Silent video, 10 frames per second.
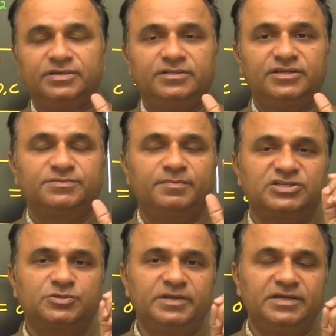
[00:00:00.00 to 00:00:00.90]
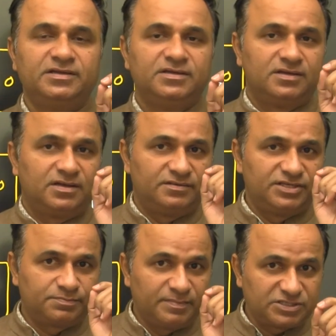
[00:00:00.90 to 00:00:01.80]
This must be
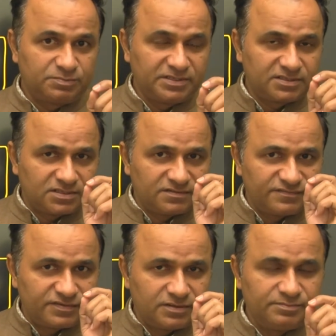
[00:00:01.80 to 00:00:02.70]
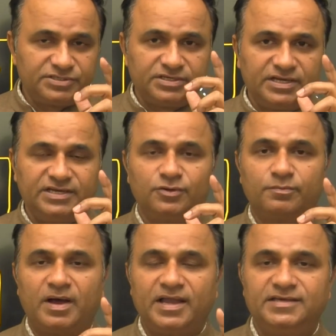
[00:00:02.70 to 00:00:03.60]
confirmed in your
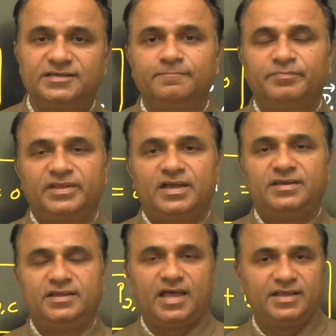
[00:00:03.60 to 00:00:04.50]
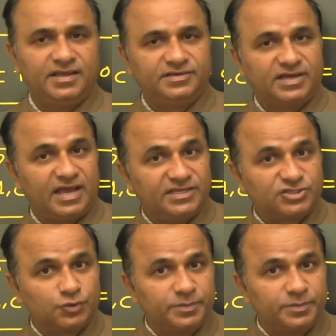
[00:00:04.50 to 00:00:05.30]
mind, and it has to